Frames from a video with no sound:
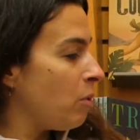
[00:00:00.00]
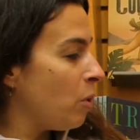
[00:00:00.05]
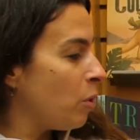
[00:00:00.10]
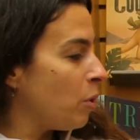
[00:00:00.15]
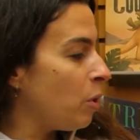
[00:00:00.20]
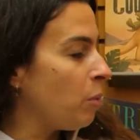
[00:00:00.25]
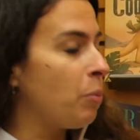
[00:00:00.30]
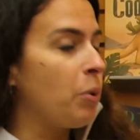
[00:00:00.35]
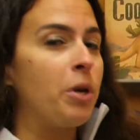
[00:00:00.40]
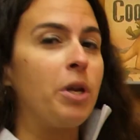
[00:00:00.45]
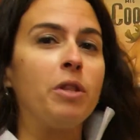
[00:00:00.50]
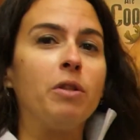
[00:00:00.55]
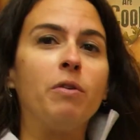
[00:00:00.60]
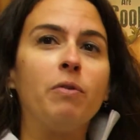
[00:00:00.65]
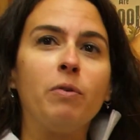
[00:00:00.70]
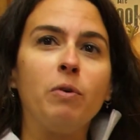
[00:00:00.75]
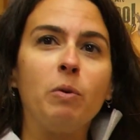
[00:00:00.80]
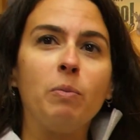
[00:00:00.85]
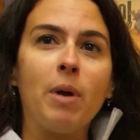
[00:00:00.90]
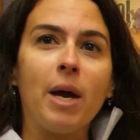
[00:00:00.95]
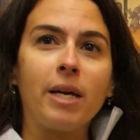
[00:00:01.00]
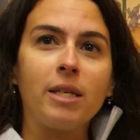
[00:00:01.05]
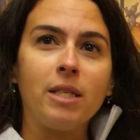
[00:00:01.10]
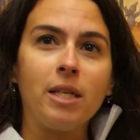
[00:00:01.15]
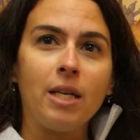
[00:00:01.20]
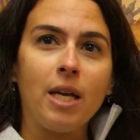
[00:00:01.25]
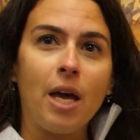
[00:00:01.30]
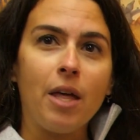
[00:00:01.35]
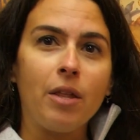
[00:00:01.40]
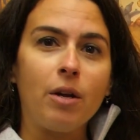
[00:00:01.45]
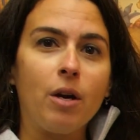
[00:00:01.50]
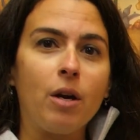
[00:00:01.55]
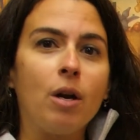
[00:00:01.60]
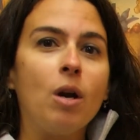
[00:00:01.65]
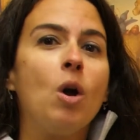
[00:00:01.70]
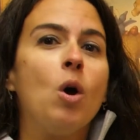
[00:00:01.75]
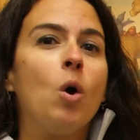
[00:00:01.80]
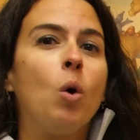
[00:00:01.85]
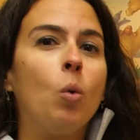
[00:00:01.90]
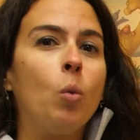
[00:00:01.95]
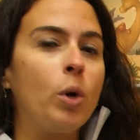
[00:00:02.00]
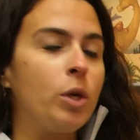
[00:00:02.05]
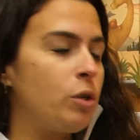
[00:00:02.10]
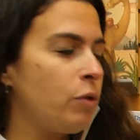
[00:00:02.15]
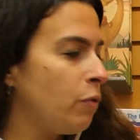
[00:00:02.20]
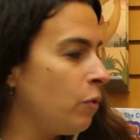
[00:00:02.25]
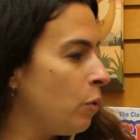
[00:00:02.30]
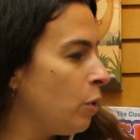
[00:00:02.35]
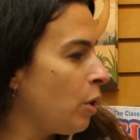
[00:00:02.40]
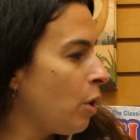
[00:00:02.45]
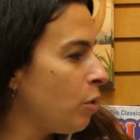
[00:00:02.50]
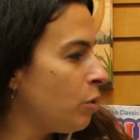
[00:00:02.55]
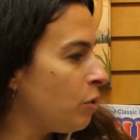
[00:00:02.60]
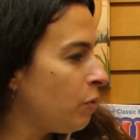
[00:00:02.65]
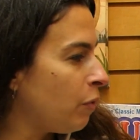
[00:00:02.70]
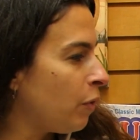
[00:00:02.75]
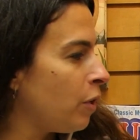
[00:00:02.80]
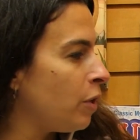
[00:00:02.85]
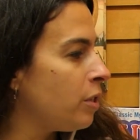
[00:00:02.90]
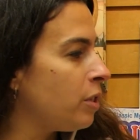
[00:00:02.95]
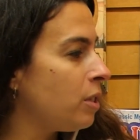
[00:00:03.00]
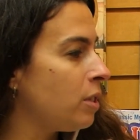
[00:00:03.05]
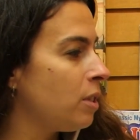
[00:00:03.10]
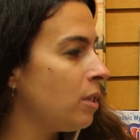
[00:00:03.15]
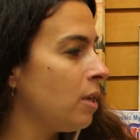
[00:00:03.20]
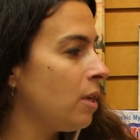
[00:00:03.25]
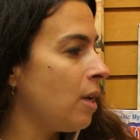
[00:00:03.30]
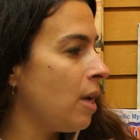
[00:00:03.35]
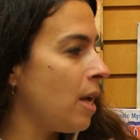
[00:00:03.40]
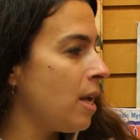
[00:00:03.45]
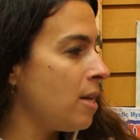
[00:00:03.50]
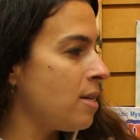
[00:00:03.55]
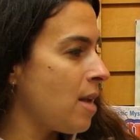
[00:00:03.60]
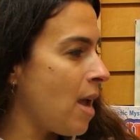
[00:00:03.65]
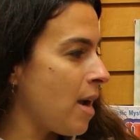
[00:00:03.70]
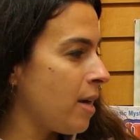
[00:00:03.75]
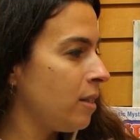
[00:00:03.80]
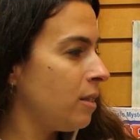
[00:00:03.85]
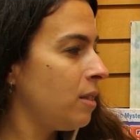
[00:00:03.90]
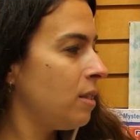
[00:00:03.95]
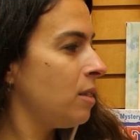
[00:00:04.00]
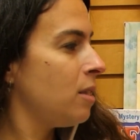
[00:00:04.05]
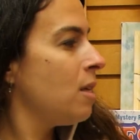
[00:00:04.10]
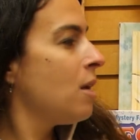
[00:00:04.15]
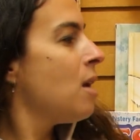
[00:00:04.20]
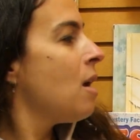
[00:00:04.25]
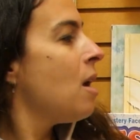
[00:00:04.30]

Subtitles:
motor, putting the food back together, which food goes first and next.